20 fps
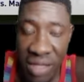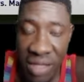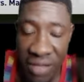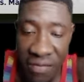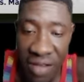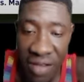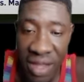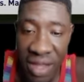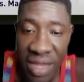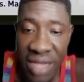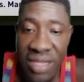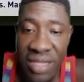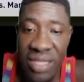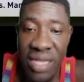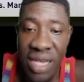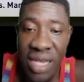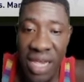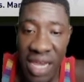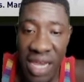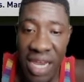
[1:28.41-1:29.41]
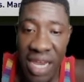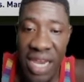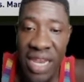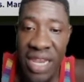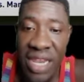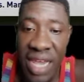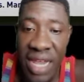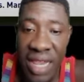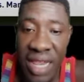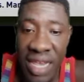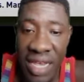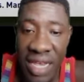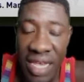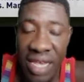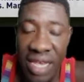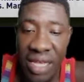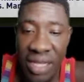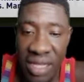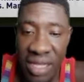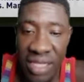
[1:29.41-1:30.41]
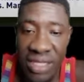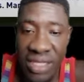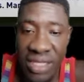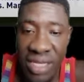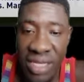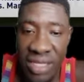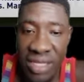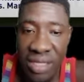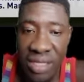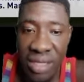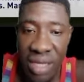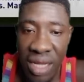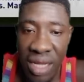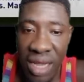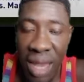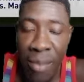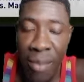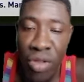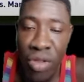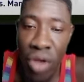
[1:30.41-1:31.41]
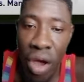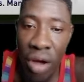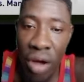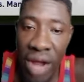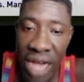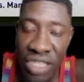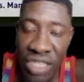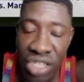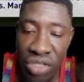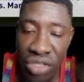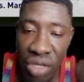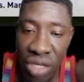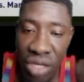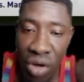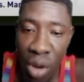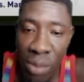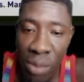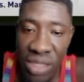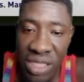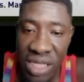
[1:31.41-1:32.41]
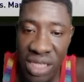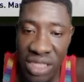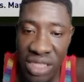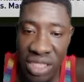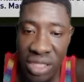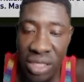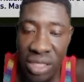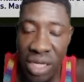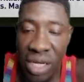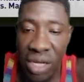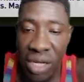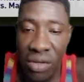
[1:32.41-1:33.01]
defenders in the league this season. Let me know your reactions on the comment section.